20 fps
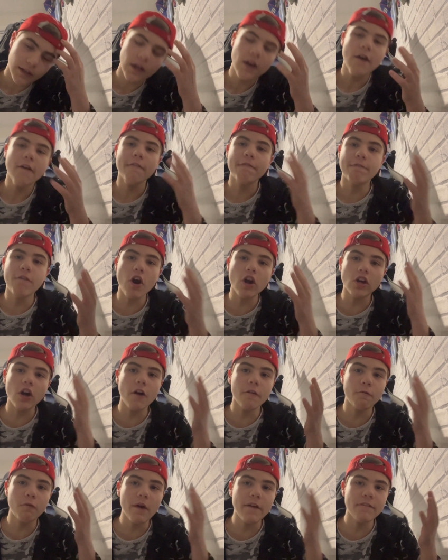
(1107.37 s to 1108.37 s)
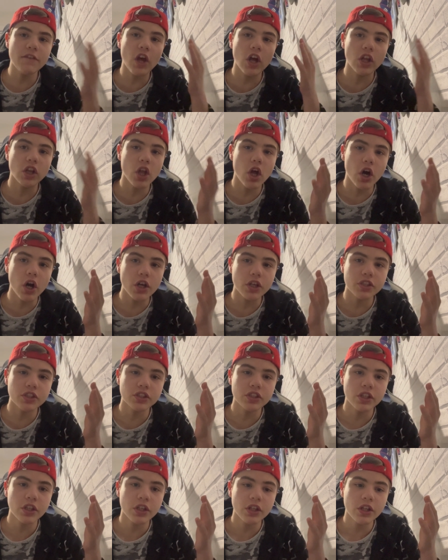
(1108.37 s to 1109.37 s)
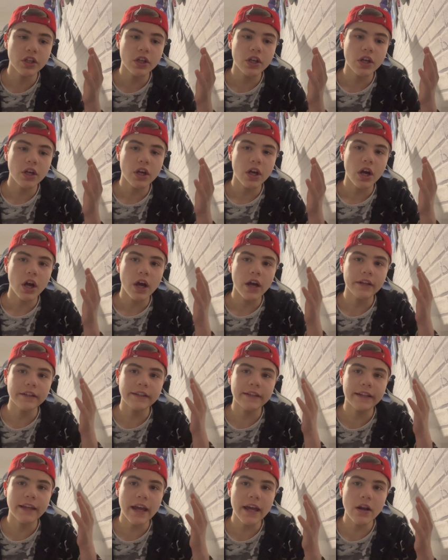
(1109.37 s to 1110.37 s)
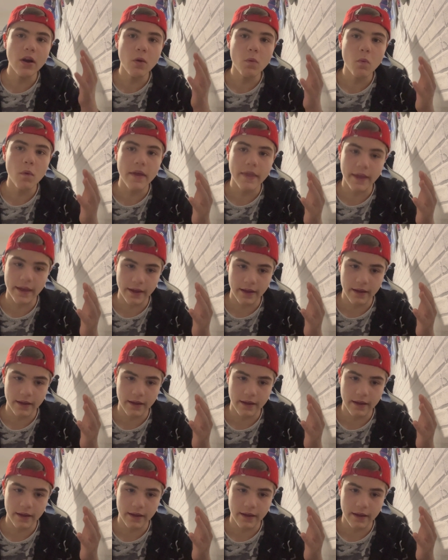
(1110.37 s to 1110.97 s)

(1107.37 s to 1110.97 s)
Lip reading: fuck off with your looks and get on with it.